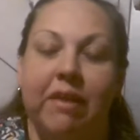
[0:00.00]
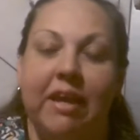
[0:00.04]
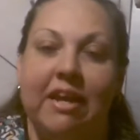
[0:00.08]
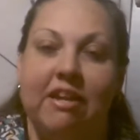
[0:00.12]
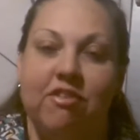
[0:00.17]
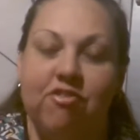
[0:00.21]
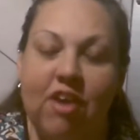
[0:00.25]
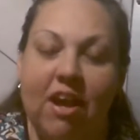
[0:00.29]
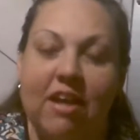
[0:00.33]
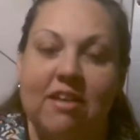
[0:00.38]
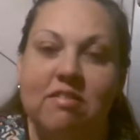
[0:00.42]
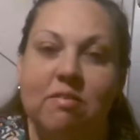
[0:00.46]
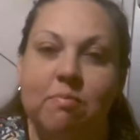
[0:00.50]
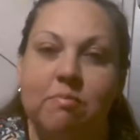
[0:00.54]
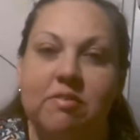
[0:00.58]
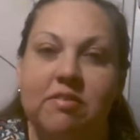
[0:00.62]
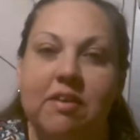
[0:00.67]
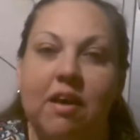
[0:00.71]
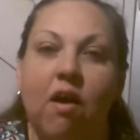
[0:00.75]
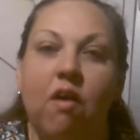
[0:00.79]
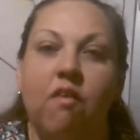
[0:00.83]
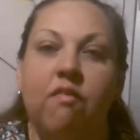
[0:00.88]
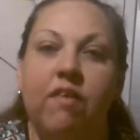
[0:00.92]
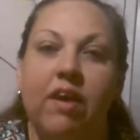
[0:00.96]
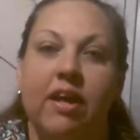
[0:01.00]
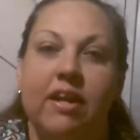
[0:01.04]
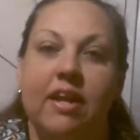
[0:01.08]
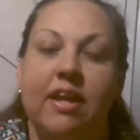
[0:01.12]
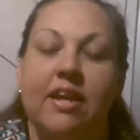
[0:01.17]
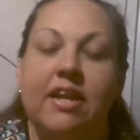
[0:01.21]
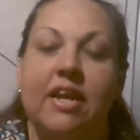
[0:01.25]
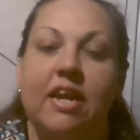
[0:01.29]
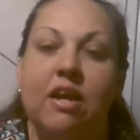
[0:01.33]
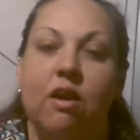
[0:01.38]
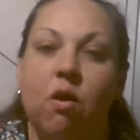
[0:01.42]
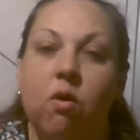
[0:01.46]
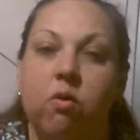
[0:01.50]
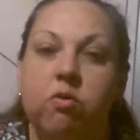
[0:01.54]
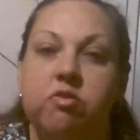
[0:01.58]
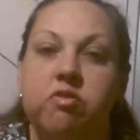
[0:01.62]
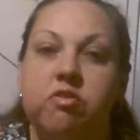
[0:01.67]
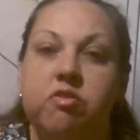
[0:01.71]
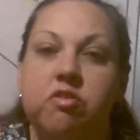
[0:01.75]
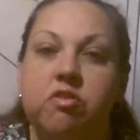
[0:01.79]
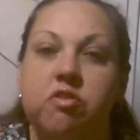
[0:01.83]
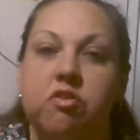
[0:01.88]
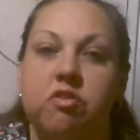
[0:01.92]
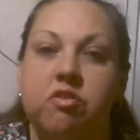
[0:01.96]
injects himself, and then he
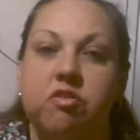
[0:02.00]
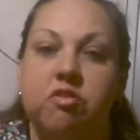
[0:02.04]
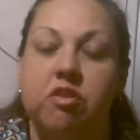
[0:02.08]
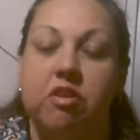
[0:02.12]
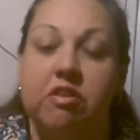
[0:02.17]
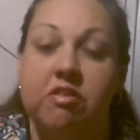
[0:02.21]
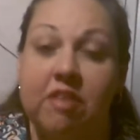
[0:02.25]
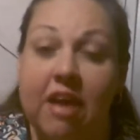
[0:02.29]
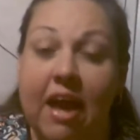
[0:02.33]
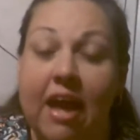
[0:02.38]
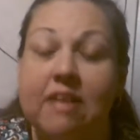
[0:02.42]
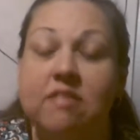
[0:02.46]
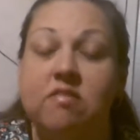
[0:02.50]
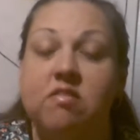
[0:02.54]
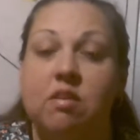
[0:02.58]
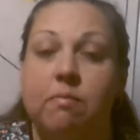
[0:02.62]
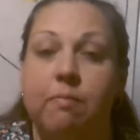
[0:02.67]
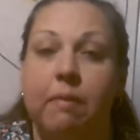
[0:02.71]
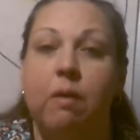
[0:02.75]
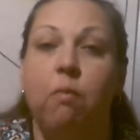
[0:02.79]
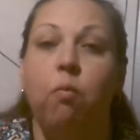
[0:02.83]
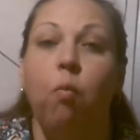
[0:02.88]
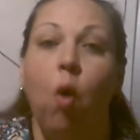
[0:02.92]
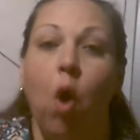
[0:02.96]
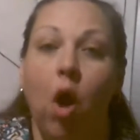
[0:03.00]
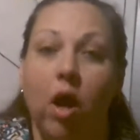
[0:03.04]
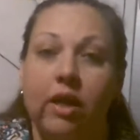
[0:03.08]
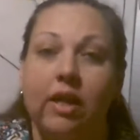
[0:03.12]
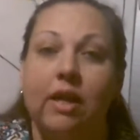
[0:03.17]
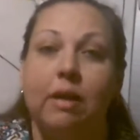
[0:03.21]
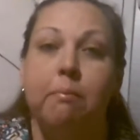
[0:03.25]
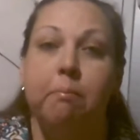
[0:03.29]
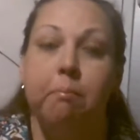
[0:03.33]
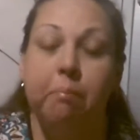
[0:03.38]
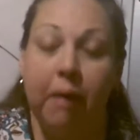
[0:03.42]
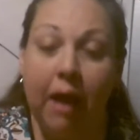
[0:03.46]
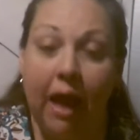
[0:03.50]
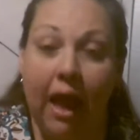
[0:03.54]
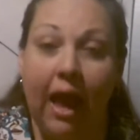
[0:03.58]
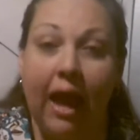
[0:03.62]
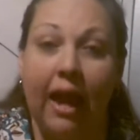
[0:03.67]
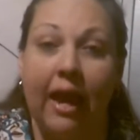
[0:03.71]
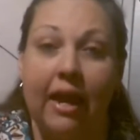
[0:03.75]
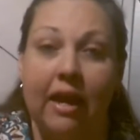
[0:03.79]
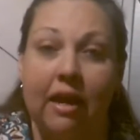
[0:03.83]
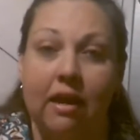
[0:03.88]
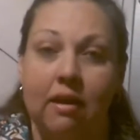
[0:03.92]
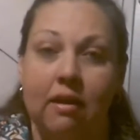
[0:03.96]
goes to test it by walking
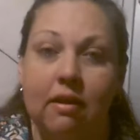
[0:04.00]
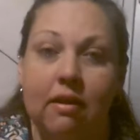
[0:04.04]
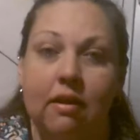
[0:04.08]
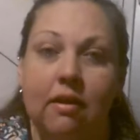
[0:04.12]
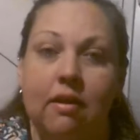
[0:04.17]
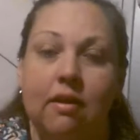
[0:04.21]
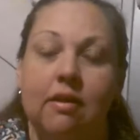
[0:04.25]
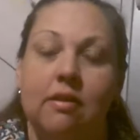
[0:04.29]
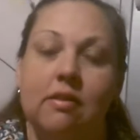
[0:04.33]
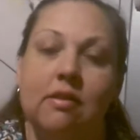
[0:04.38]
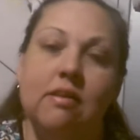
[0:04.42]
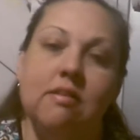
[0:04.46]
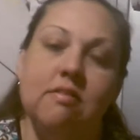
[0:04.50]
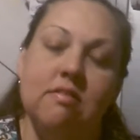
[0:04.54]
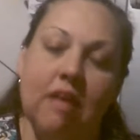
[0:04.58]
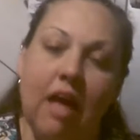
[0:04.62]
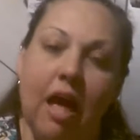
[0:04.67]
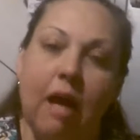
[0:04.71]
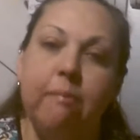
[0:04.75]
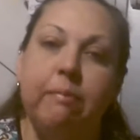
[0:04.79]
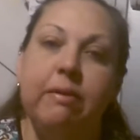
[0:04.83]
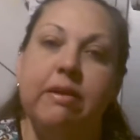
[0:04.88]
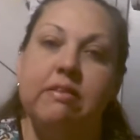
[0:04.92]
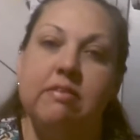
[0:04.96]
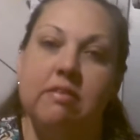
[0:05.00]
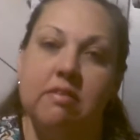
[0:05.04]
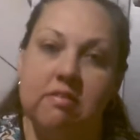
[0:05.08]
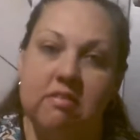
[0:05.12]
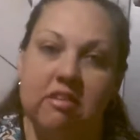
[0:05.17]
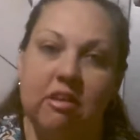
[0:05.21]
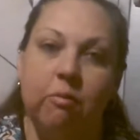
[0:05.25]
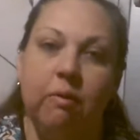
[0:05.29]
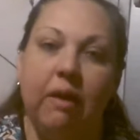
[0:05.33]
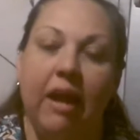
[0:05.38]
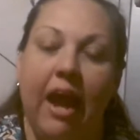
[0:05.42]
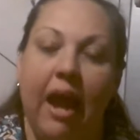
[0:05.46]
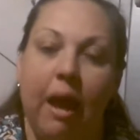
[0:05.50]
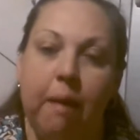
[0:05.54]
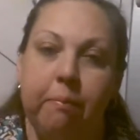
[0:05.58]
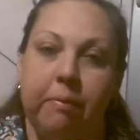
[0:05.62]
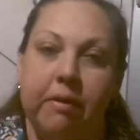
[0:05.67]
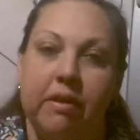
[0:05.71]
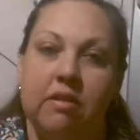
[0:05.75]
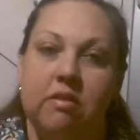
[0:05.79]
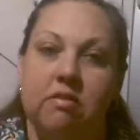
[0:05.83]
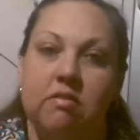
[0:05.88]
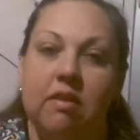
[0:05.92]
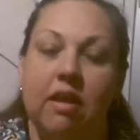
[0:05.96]
by these zombies to see what
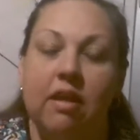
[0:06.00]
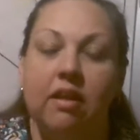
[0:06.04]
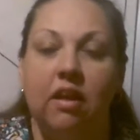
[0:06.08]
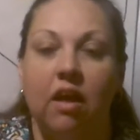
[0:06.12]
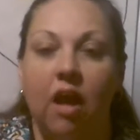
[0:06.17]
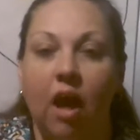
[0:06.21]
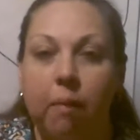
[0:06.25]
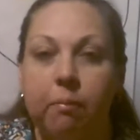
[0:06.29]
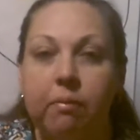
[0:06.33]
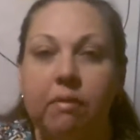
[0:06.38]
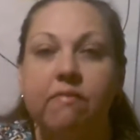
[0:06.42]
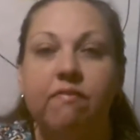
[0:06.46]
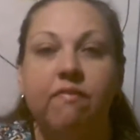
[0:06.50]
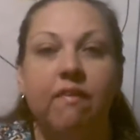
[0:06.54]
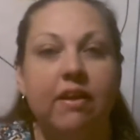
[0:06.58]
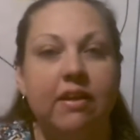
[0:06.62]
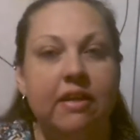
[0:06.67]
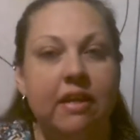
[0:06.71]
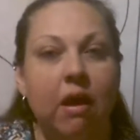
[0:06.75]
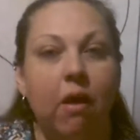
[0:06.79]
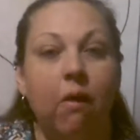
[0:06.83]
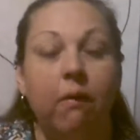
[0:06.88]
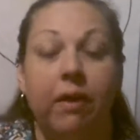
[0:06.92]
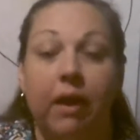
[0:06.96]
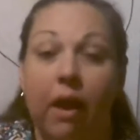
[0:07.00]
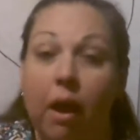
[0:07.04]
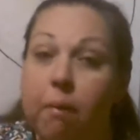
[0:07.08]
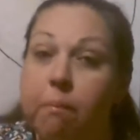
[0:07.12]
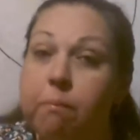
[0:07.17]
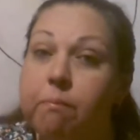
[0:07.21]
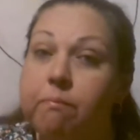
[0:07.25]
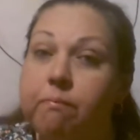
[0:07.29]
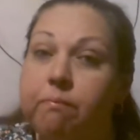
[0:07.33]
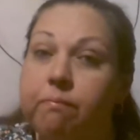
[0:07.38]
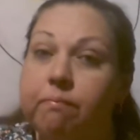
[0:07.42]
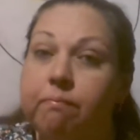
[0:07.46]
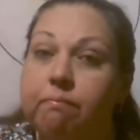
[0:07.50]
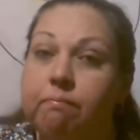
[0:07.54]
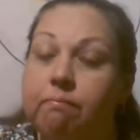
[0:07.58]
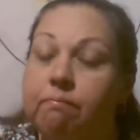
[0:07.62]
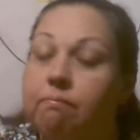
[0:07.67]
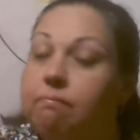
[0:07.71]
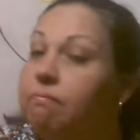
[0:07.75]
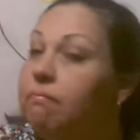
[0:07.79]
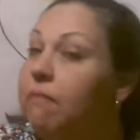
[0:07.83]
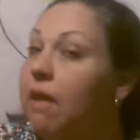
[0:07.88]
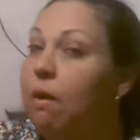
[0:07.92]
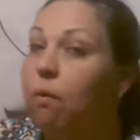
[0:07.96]
happens. And come to find out, yep,
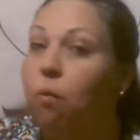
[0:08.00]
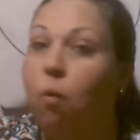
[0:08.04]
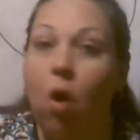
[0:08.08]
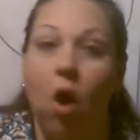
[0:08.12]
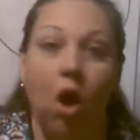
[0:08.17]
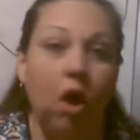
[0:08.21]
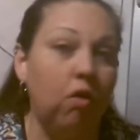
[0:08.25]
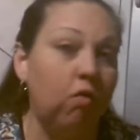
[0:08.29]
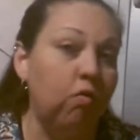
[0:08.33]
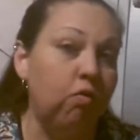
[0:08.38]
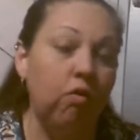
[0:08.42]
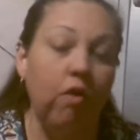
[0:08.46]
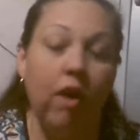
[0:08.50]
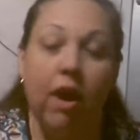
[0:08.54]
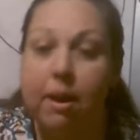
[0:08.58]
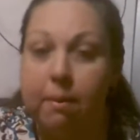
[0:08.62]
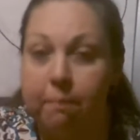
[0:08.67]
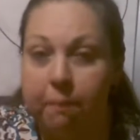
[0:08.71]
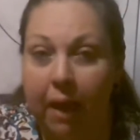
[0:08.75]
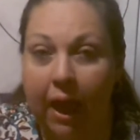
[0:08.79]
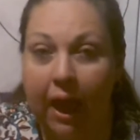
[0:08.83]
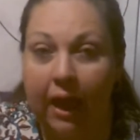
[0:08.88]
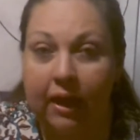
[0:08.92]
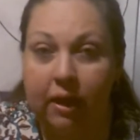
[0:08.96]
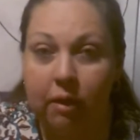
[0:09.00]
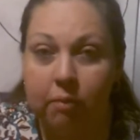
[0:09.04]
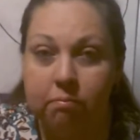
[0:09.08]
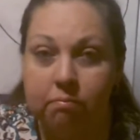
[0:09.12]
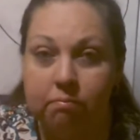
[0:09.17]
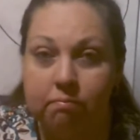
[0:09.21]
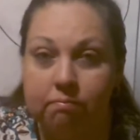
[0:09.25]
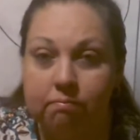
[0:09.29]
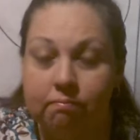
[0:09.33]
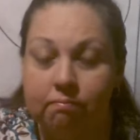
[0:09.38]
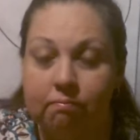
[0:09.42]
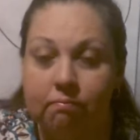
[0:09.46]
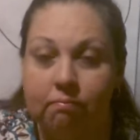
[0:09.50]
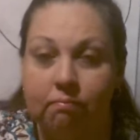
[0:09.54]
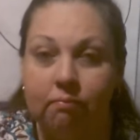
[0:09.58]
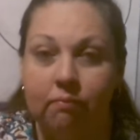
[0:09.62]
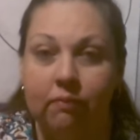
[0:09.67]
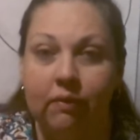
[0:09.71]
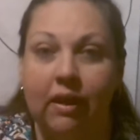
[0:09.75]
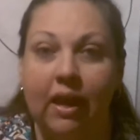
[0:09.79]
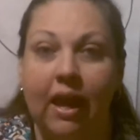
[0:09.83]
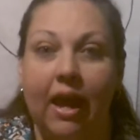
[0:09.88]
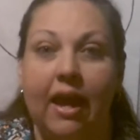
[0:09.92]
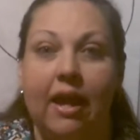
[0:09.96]
they walk right by him.
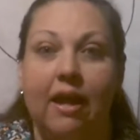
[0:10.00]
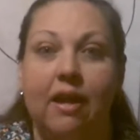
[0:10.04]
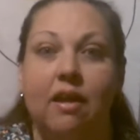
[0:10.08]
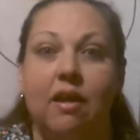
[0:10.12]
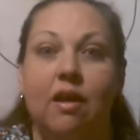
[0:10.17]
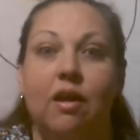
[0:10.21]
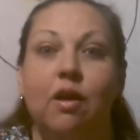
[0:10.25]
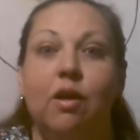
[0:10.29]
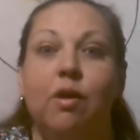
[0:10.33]
Okay?